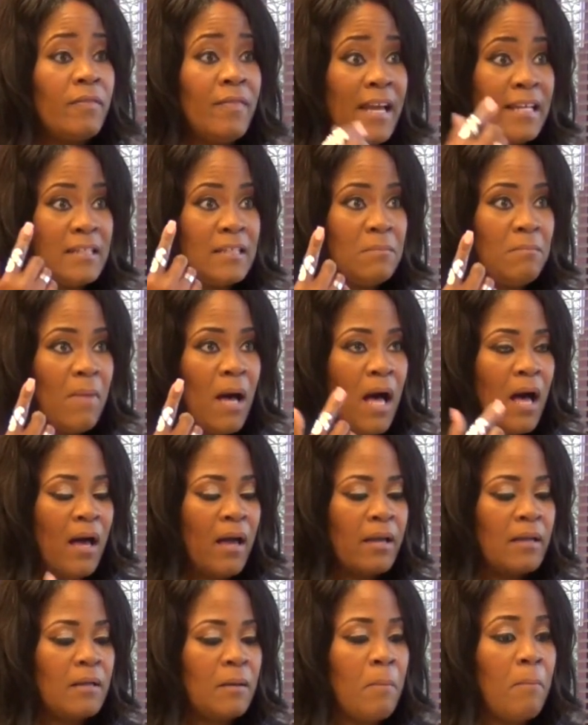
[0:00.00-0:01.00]
That's
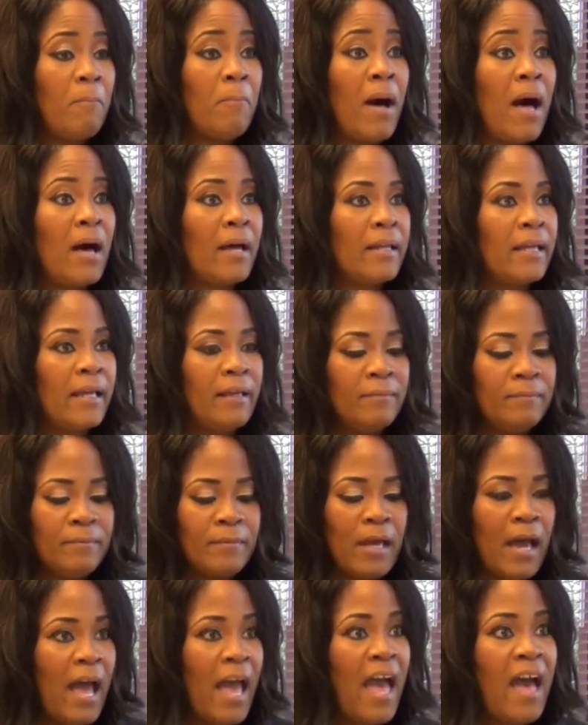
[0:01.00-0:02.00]
mine. Body,
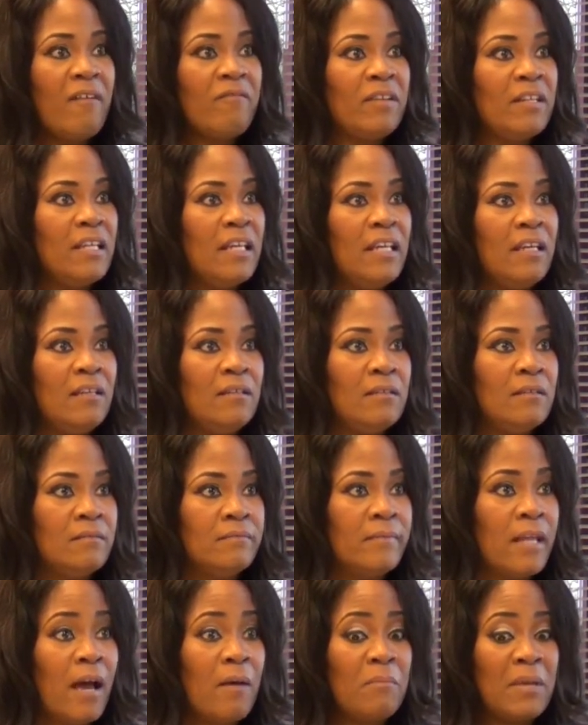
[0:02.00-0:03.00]
I haven't
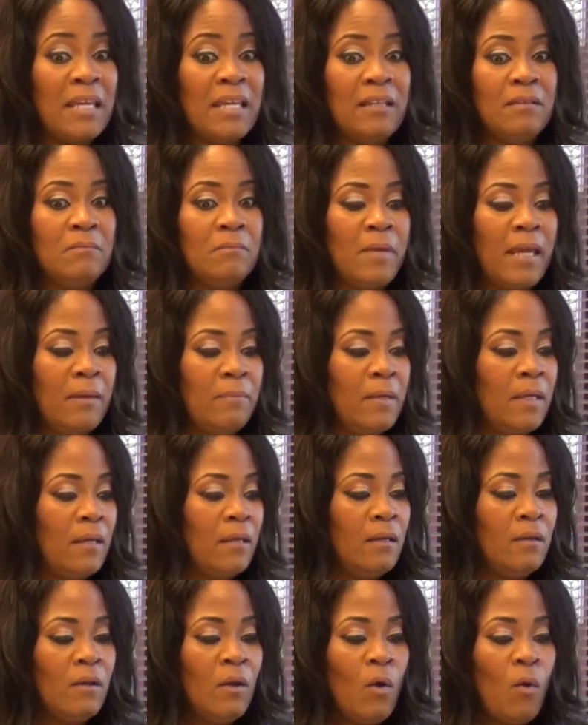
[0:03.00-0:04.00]
eaten. I'm eating
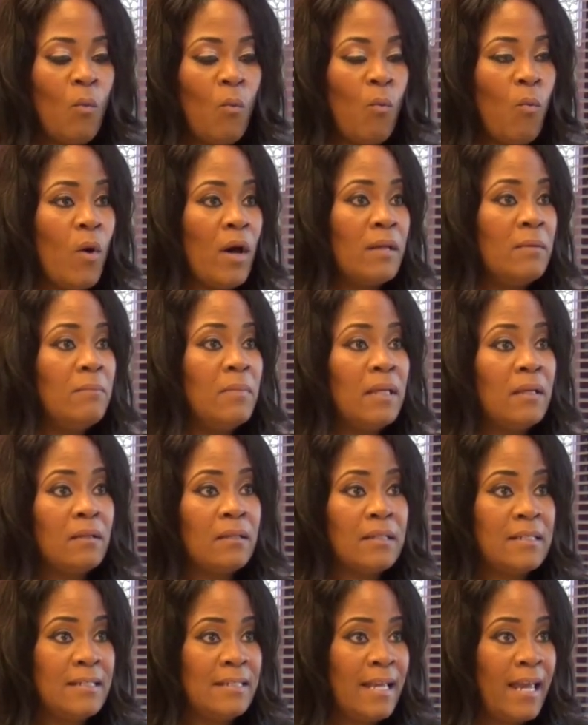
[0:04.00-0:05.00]
maybe one
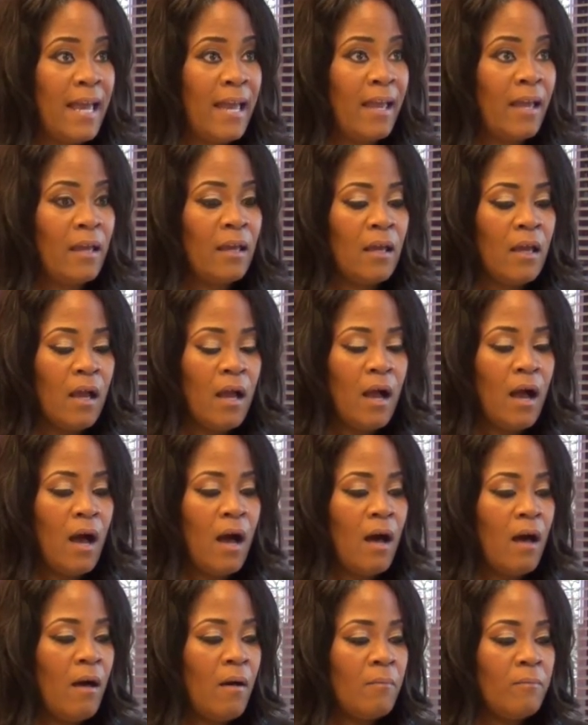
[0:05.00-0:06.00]
meal a day
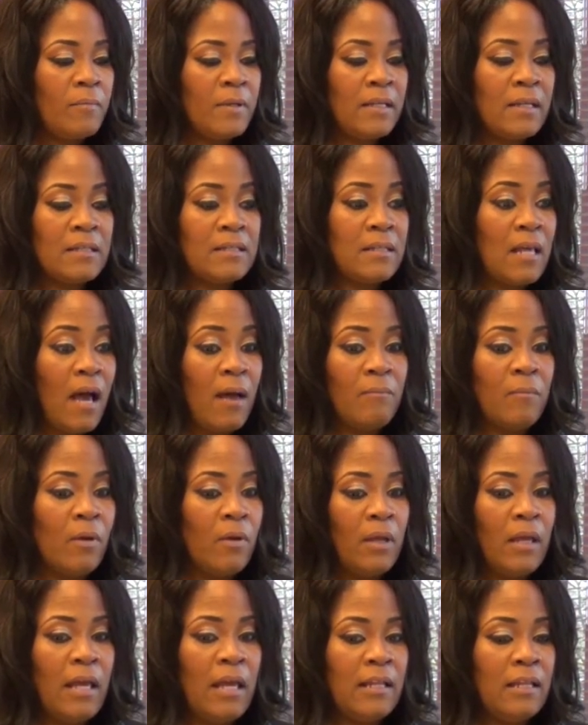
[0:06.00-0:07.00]
mm-hmm. um, because I'm,
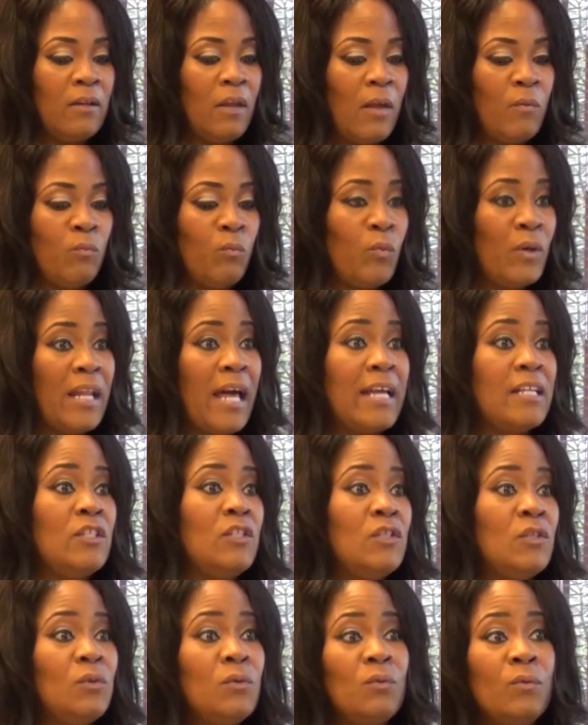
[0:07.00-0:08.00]
and, and when I
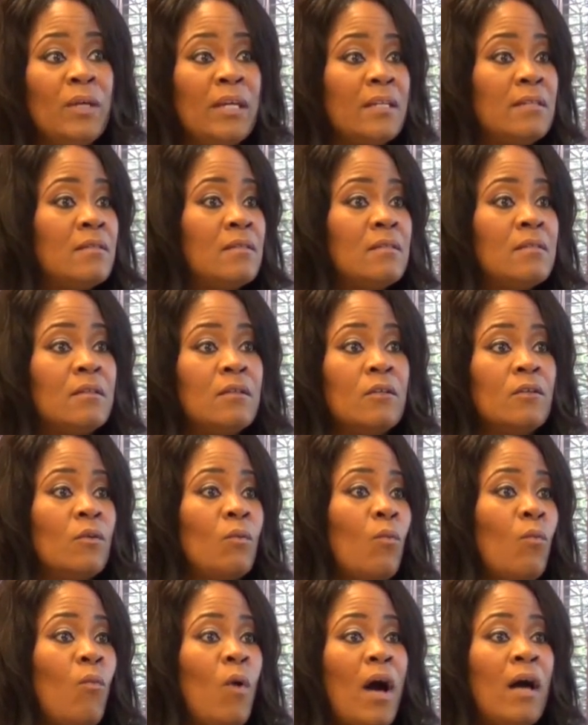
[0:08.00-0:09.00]
do, it's
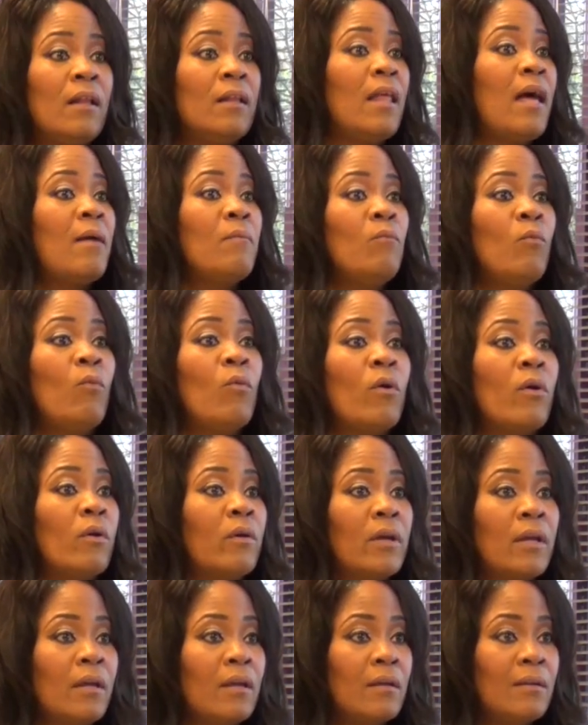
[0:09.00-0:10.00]
while I'm
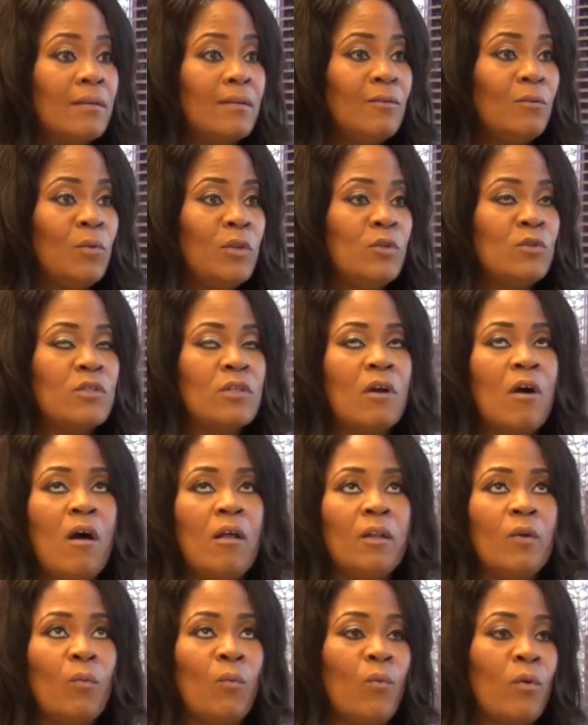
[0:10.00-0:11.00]
working. Mm-hmm. We used to
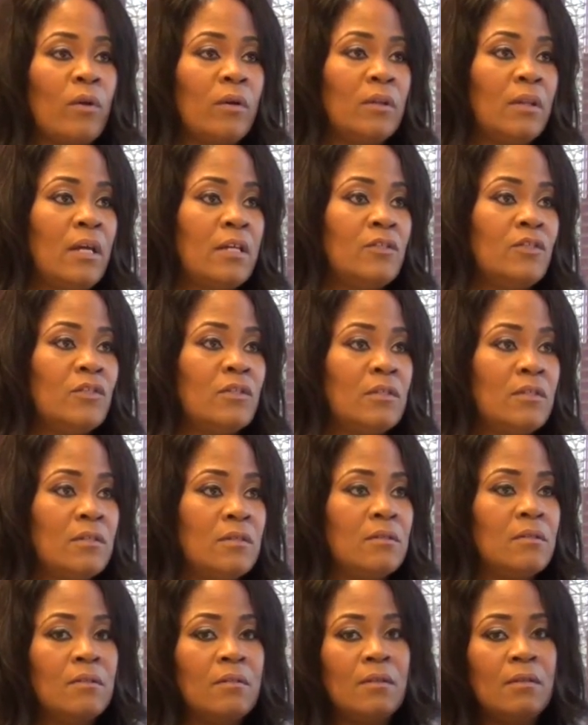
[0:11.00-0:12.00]
call it work
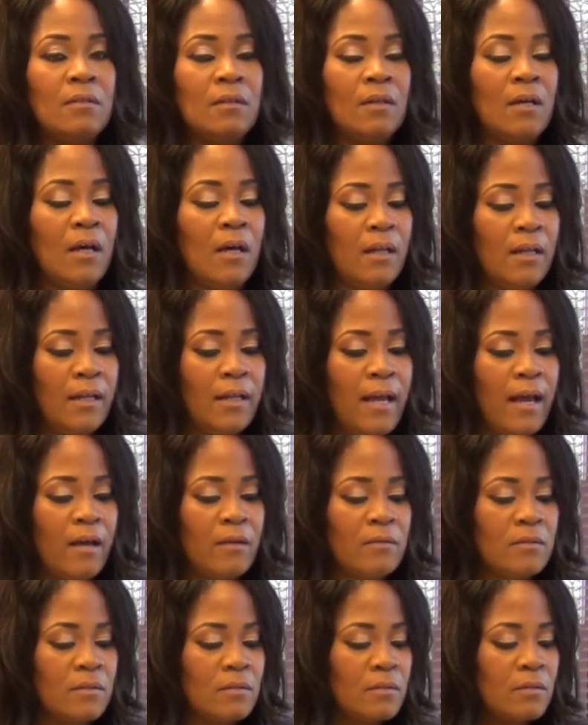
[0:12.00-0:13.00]
lunches. Cut it
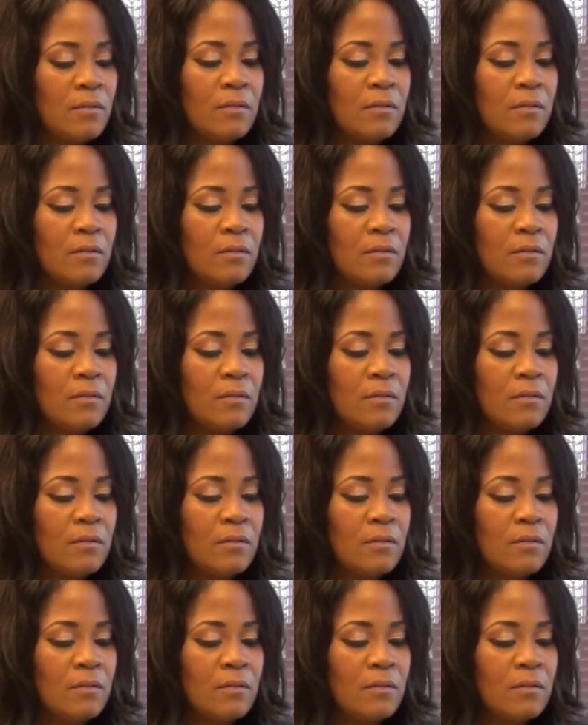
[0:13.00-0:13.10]
out.